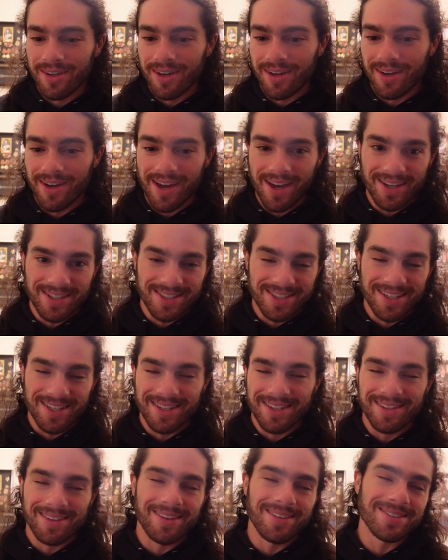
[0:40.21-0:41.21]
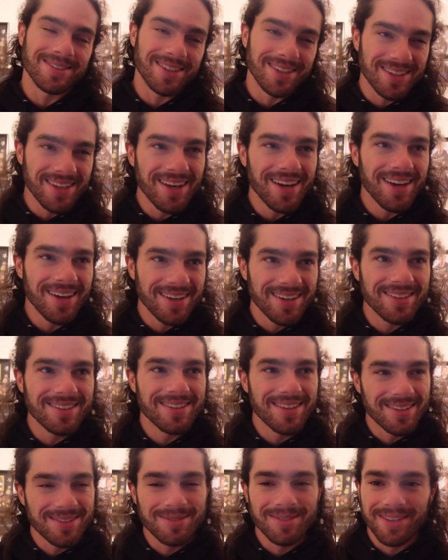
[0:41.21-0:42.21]
exit," and I was like, "Yeah,
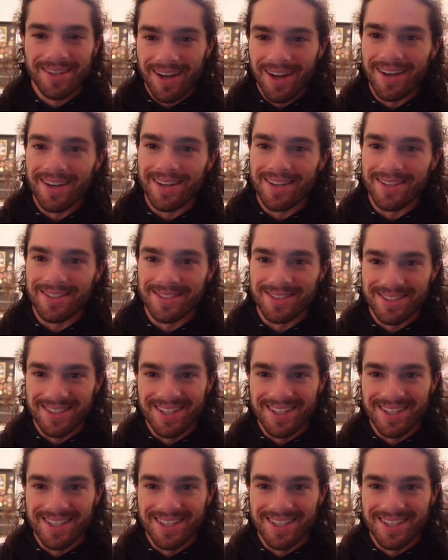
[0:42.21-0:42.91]
that kind of is."